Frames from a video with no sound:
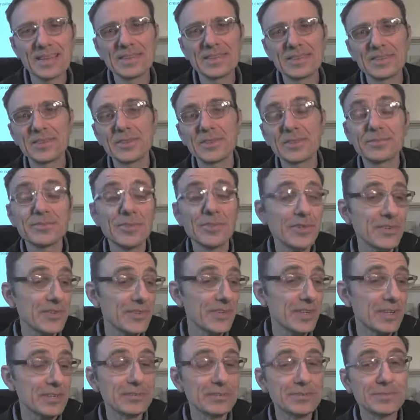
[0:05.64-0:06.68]
to the first
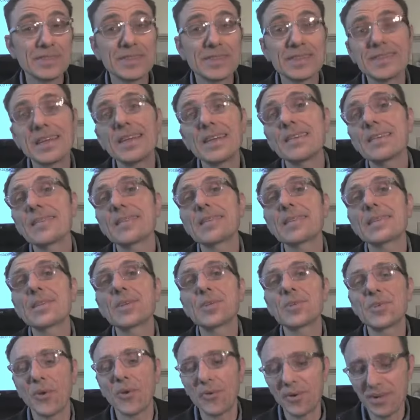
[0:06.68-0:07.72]
of 6
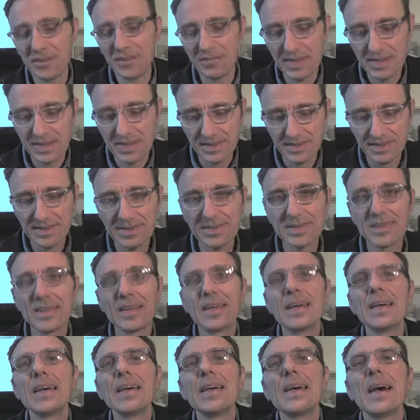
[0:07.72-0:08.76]
tutorial videos
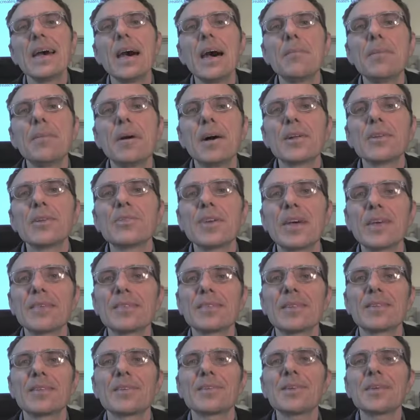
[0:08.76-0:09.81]
about
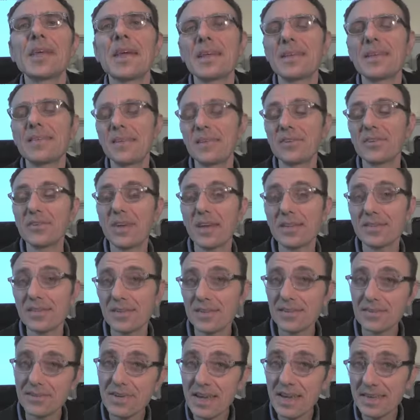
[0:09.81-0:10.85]
Justice Creates and Justice
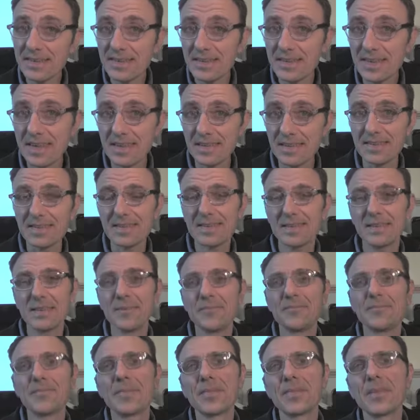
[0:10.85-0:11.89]
Creates Kids.
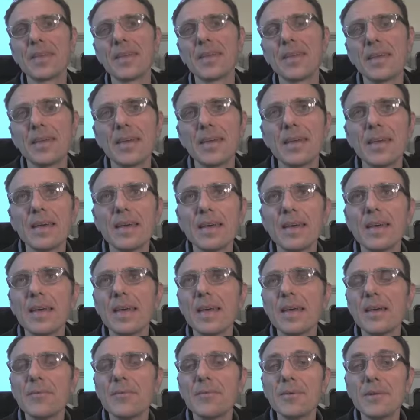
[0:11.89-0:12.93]

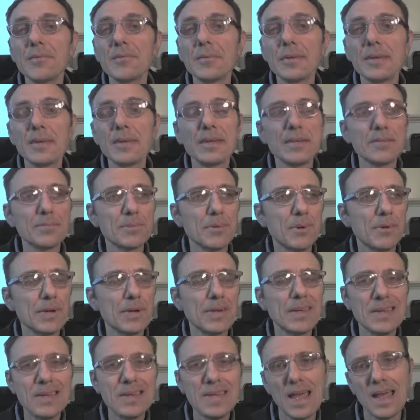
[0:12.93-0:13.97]
We will explore a
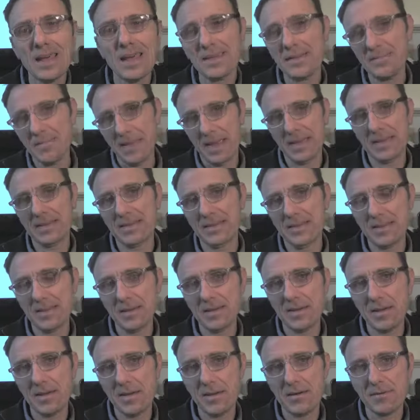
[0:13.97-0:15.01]
key aspect
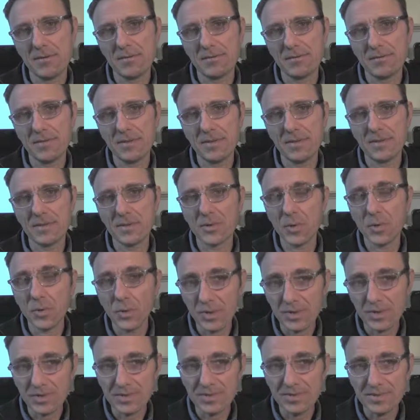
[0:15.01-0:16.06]
of the
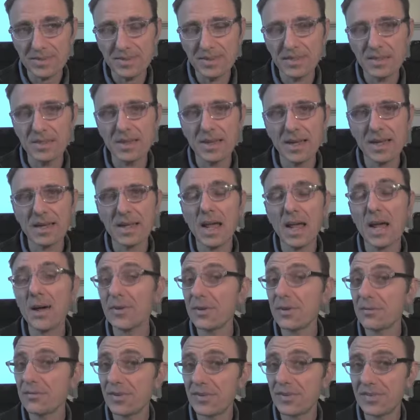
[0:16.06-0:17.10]
course and how
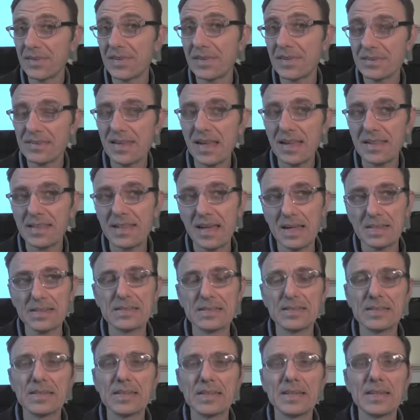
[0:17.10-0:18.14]
you facilitate that